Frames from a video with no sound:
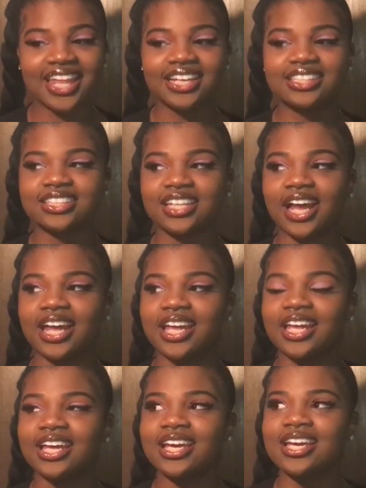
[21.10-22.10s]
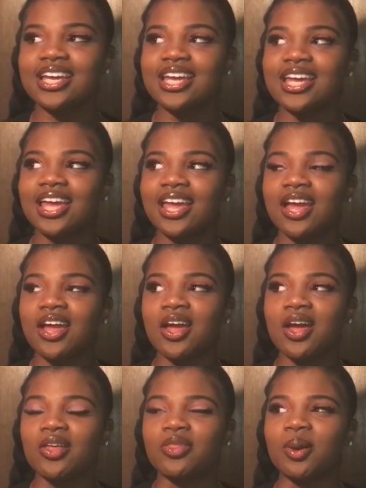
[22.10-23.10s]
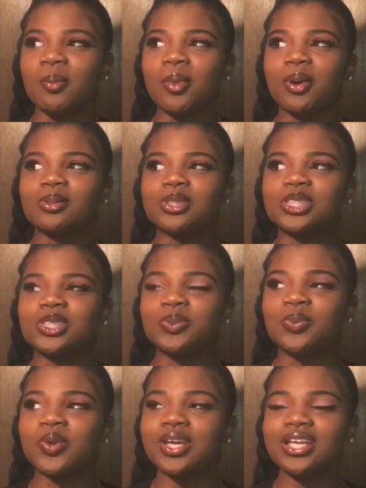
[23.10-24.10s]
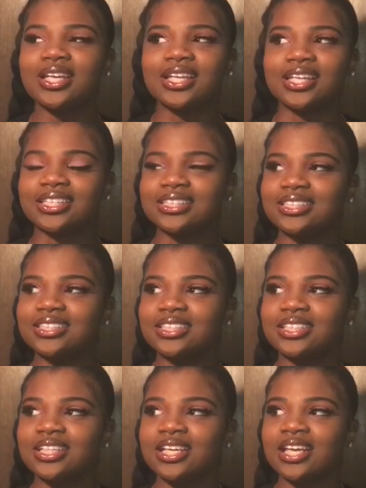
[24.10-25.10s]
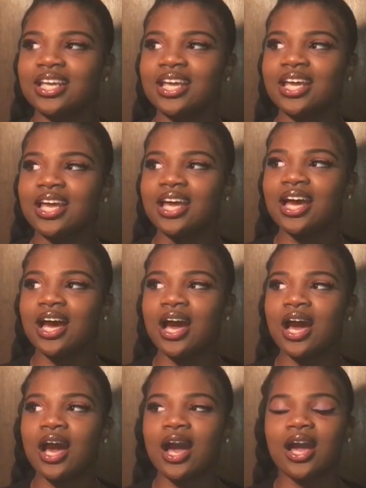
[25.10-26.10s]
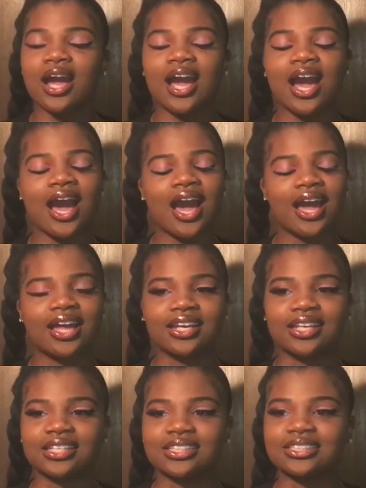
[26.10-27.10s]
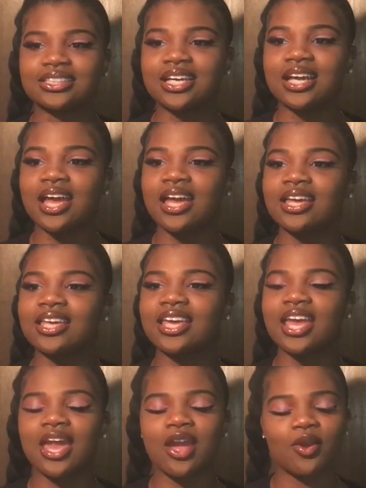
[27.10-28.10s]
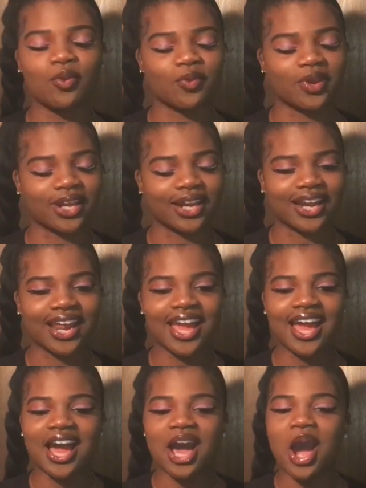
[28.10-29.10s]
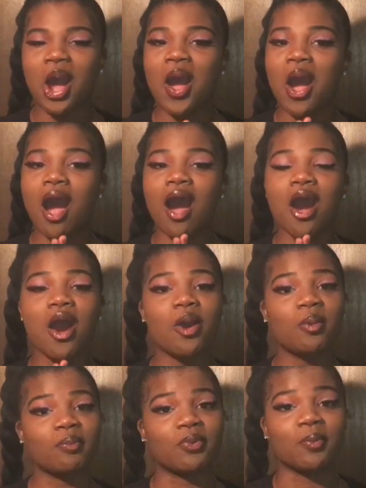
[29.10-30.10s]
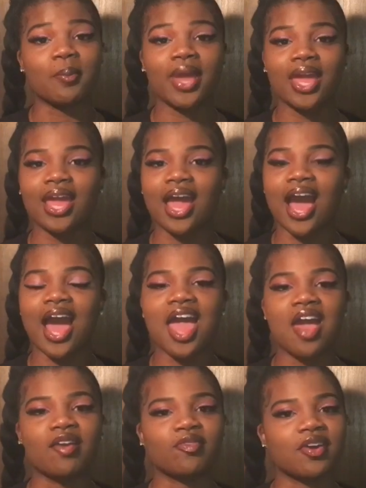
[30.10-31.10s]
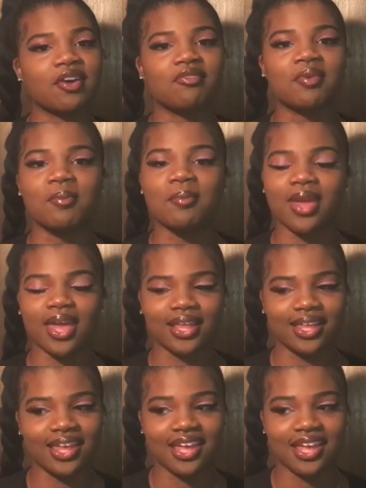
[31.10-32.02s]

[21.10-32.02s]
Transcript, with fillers: that is like the most sweetest, kindest, caring, humble man I have ever met